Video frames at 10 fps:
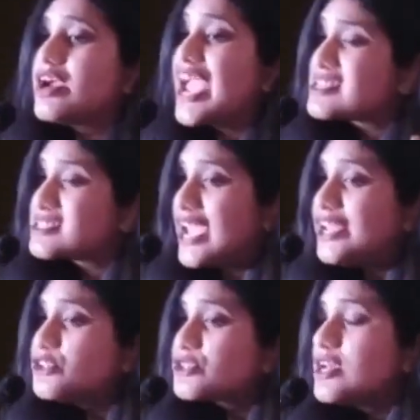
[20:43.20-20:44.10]

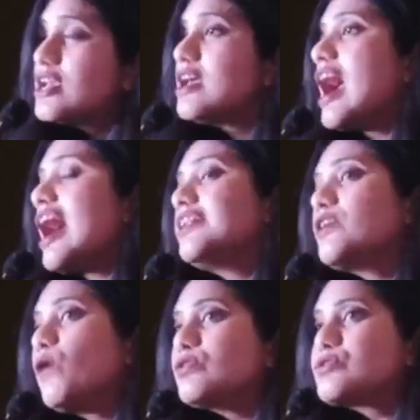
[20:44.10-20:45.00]
exchange, and
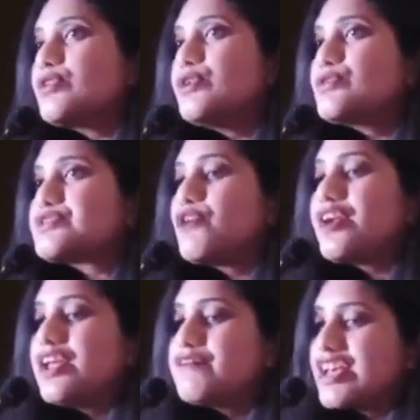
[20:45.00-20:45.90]
they're also used for
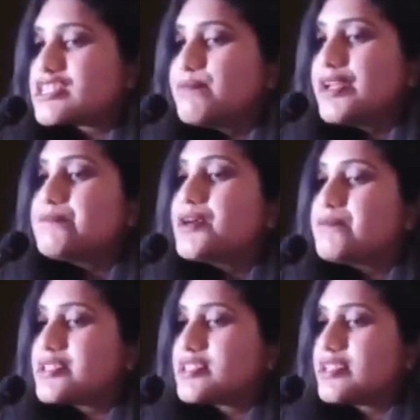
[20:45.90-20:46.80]
investment
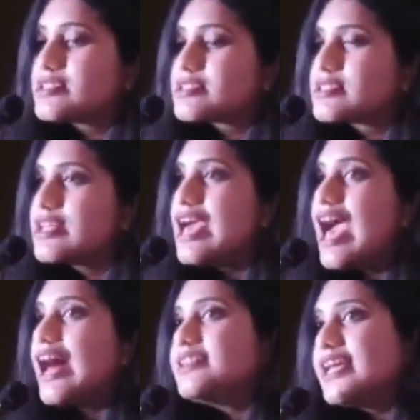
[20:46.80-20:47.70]
purposes.
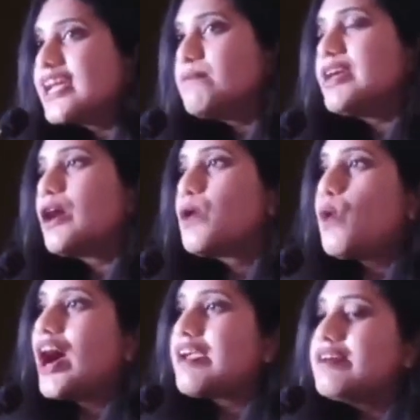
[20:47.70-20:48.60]
And they can be
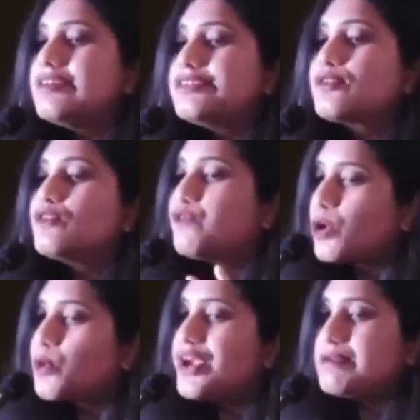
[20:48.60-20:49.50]
acquired through
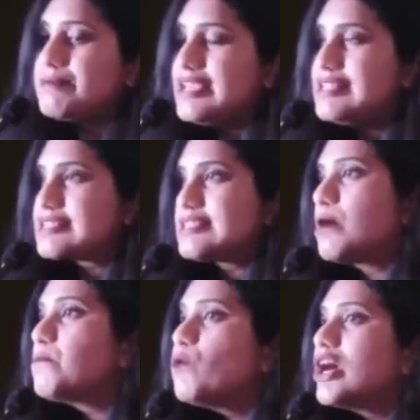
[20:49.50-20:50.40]
following means.
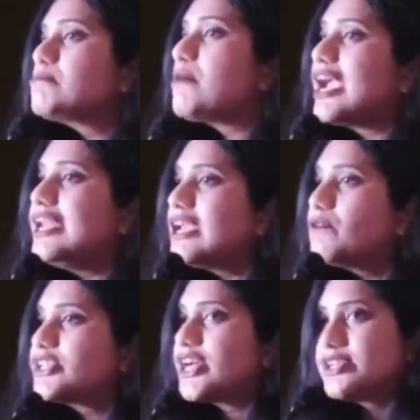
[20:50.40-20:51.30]
Number one, mining,
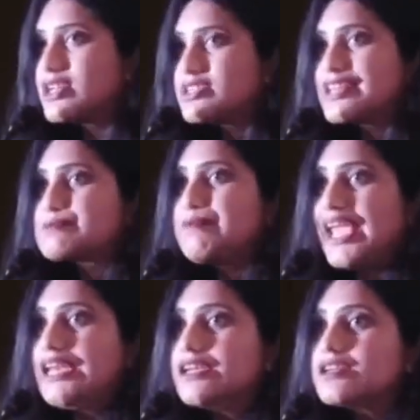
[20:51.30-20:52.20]
which I just
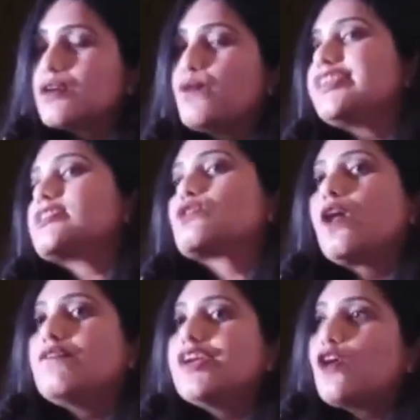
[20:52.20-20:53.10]
explained, which is
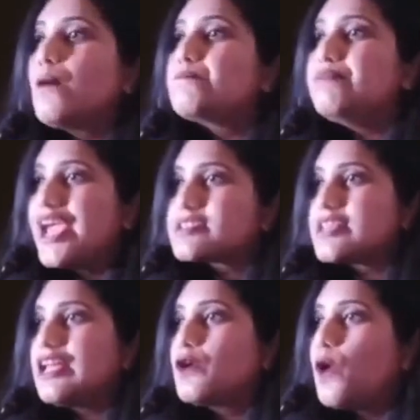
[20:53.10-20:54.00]
solving complex
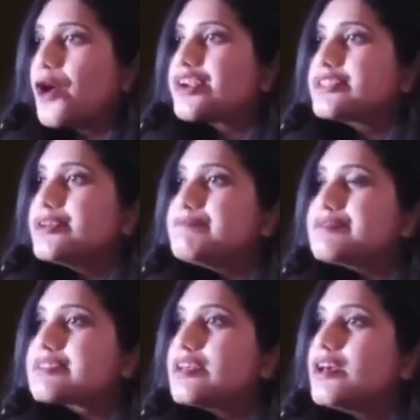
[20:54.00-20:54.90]

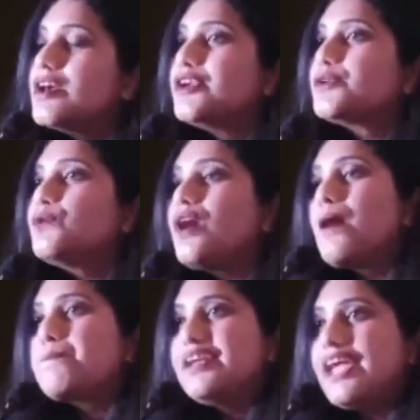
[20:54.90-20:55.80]
algorithms to
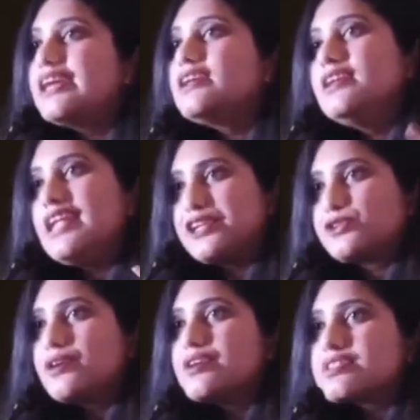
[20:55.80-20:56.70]
update
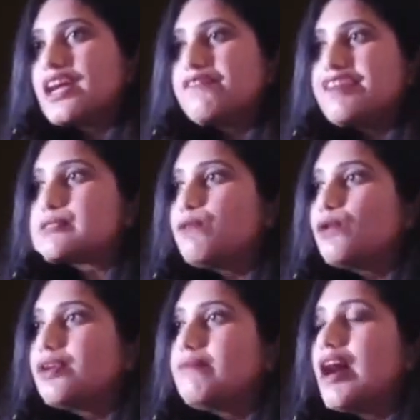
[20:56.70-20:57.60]
ledgers that we
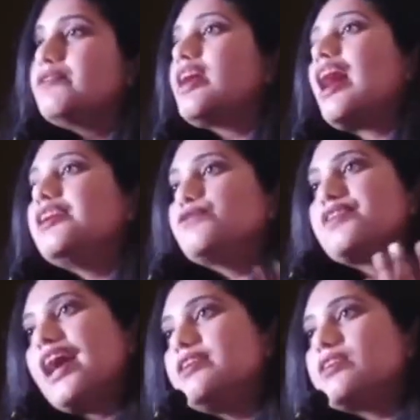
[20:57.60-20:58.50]
spoke about, and you
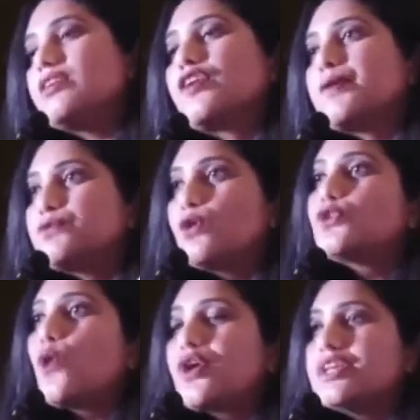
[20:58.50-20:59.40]
get crypto
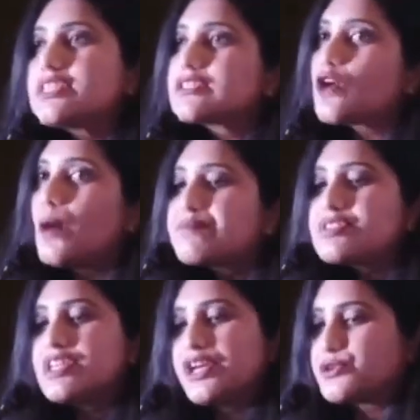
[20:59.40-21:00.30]
tokens as
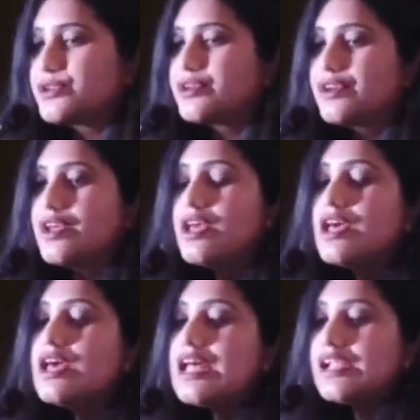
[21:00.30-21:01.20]
compensation.
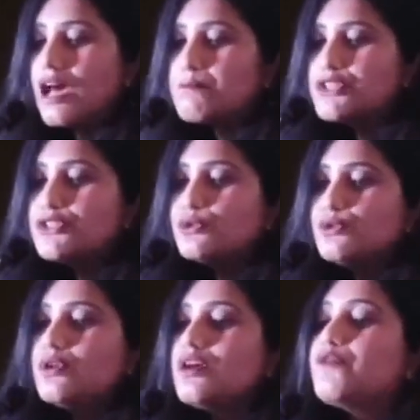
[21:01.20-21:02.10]
Number two,
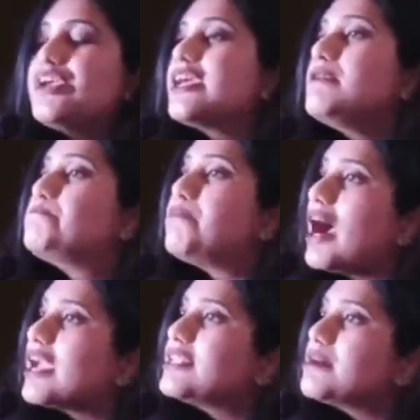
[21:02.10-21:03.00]
we can
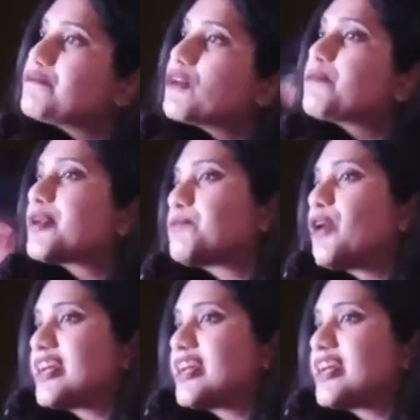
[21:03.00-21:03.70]
buy them from crypto